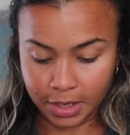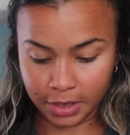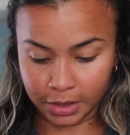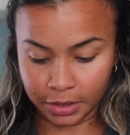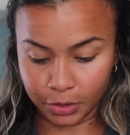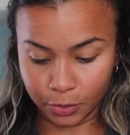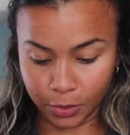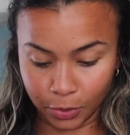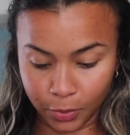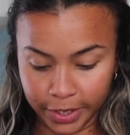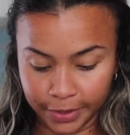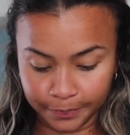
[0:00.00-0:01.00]
and I don't
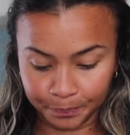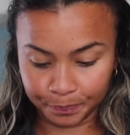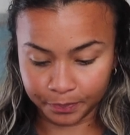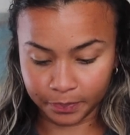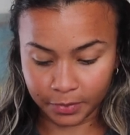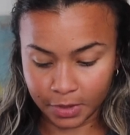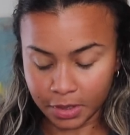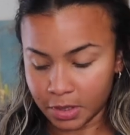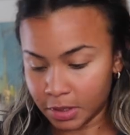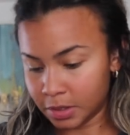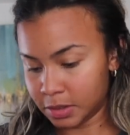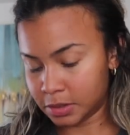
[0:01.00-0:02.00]
wanna wait.
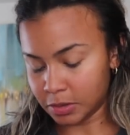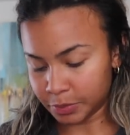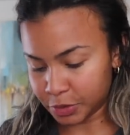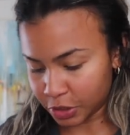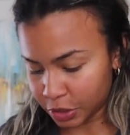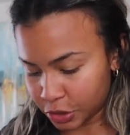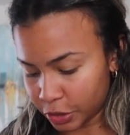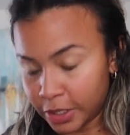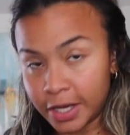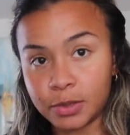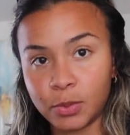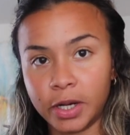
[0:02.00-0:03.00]
So I'm just gonna show you
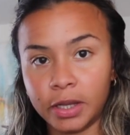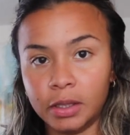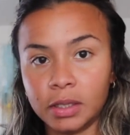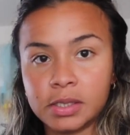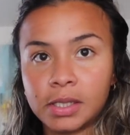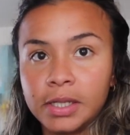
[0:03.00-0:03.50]
guys what it looks